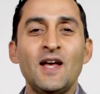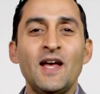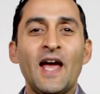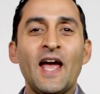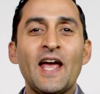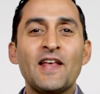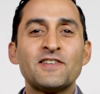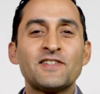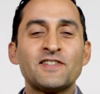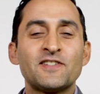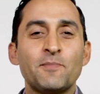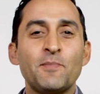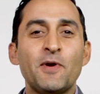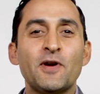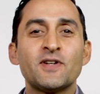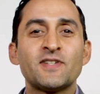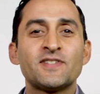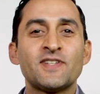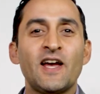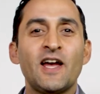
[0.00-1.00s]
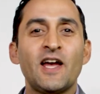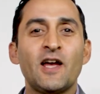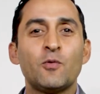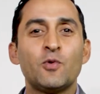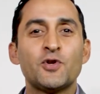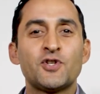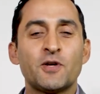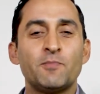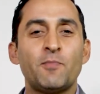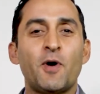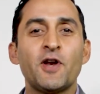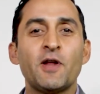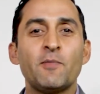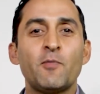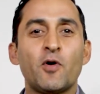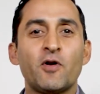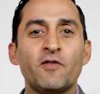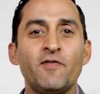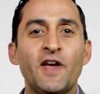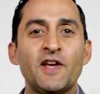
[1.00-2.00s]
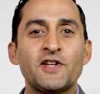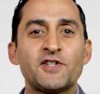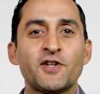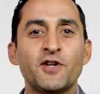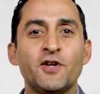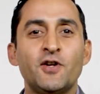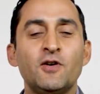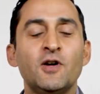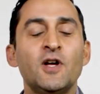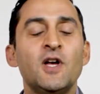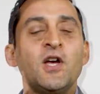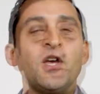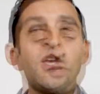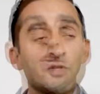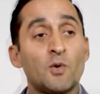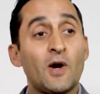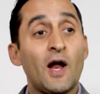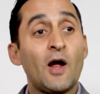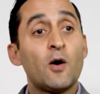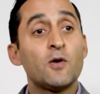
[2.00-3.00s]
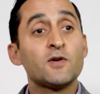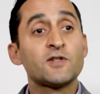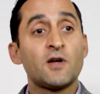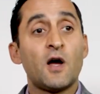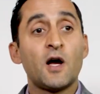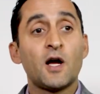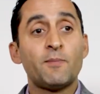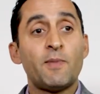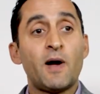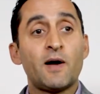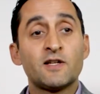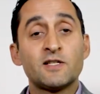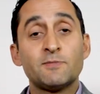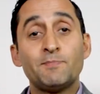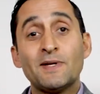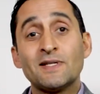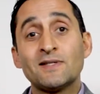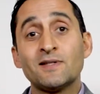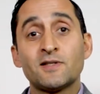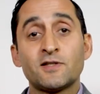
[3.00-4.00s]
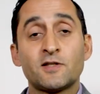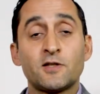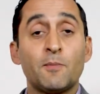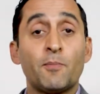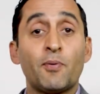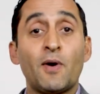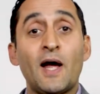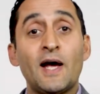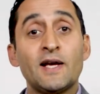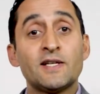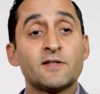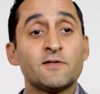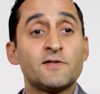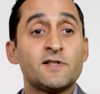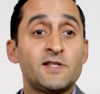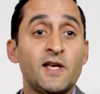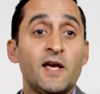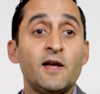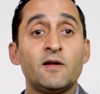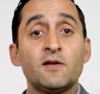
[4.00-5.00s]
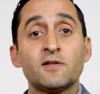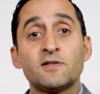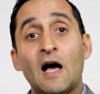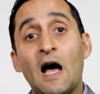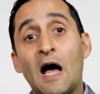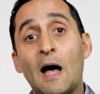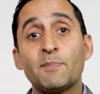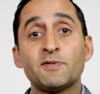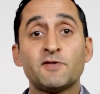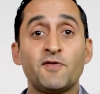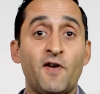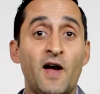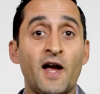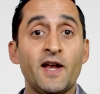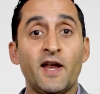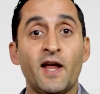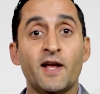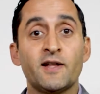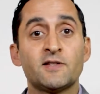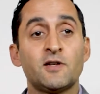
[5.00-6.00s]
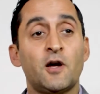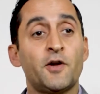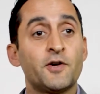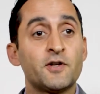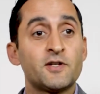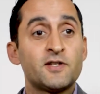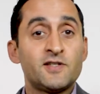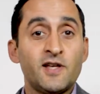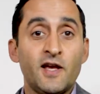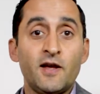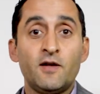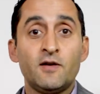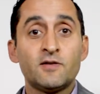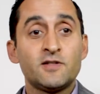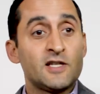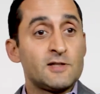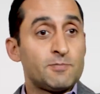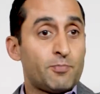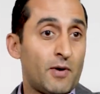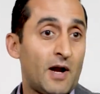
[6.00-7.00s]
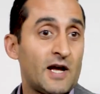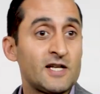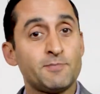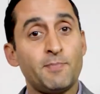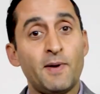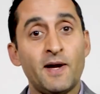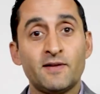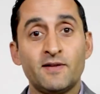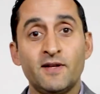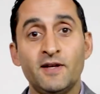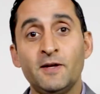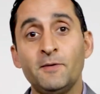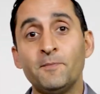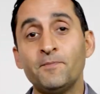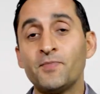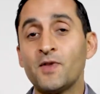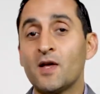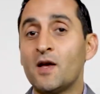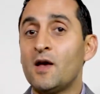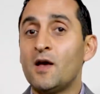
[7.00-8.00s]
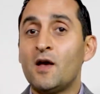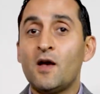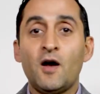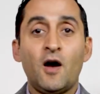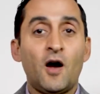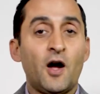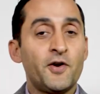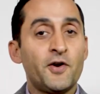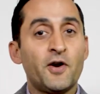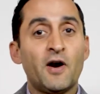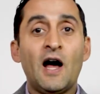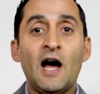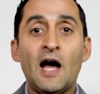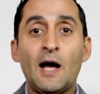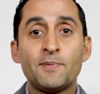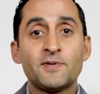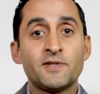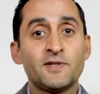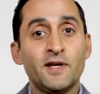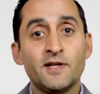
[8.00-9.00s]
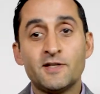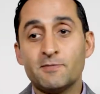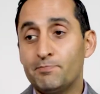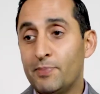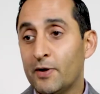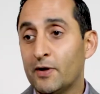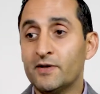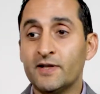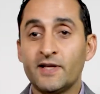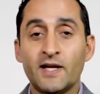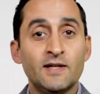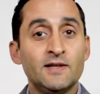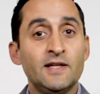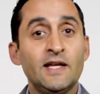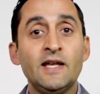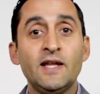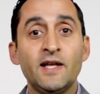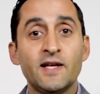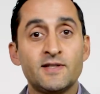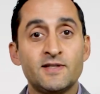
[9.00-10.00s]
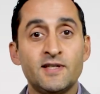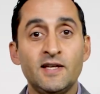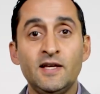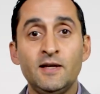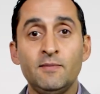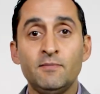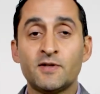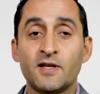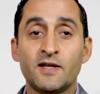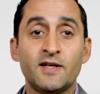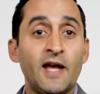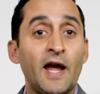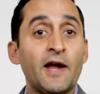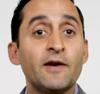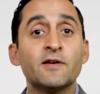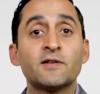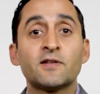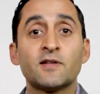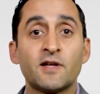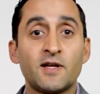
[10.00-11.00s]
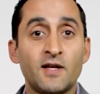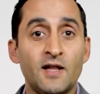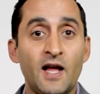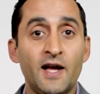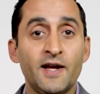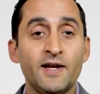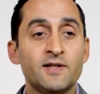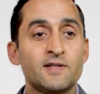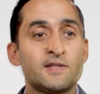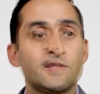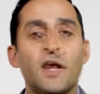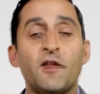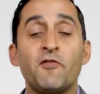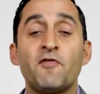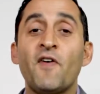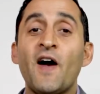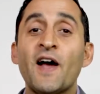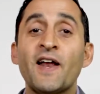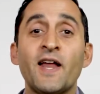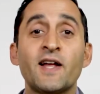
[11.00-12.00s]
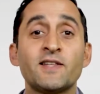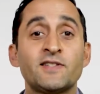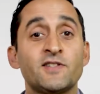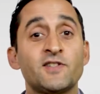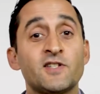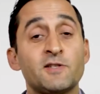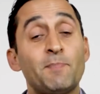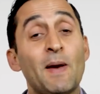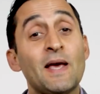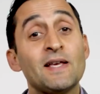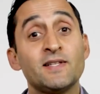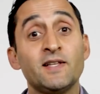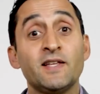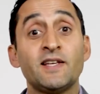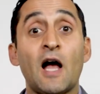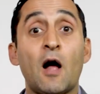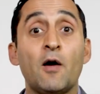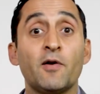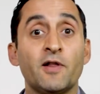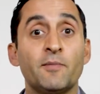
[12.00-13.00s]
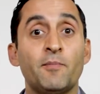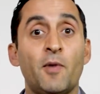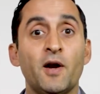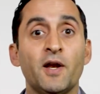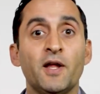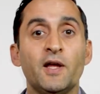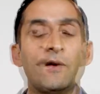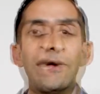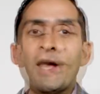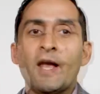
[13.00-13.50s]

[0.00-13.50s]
Hey, this is Amir Syed with your Money Motivational. So what I always talk about is business is comprised of sales, ops, finance. Under sales, it's prospecting. Under ops, it's building and leading a team to cater to the clients. And finance is just basically counting the money.